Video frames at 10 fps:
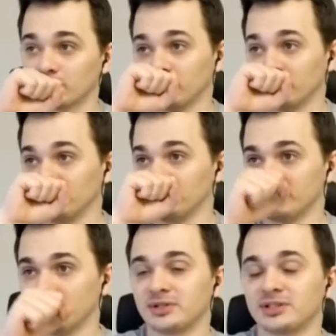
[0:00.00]
the
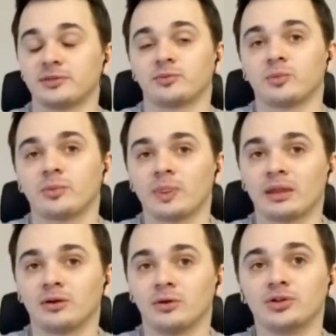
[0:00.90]
device will
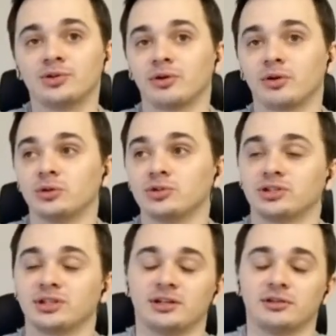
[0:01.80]
reboot.
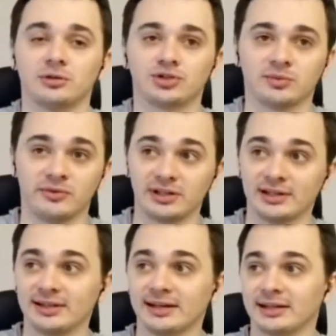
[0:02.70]
Let's look at another
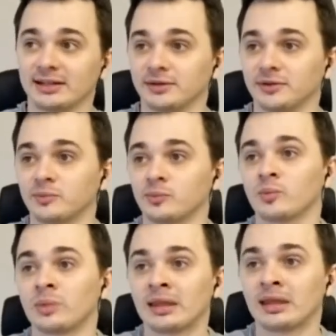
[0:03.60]
vulnerability, which is
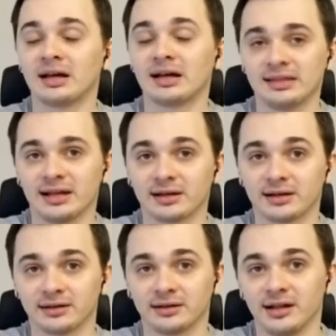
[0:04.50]
actually very
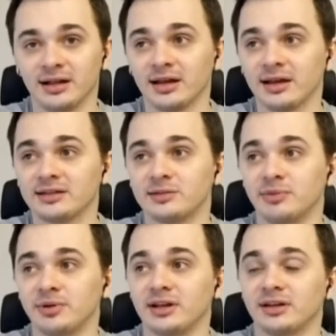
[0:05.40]
similar to the one we
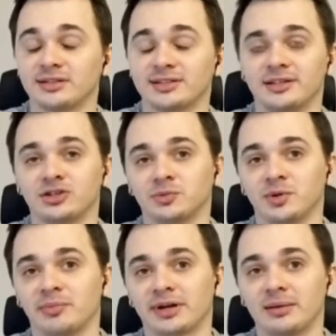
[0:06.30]
have just
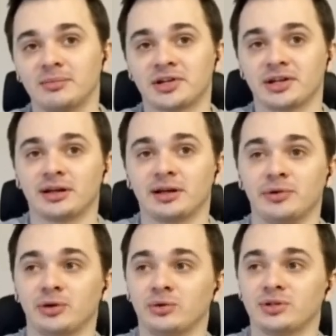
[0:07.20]
discussed.
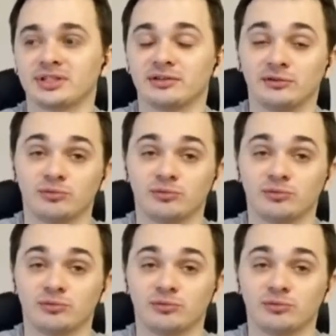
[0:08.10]
However,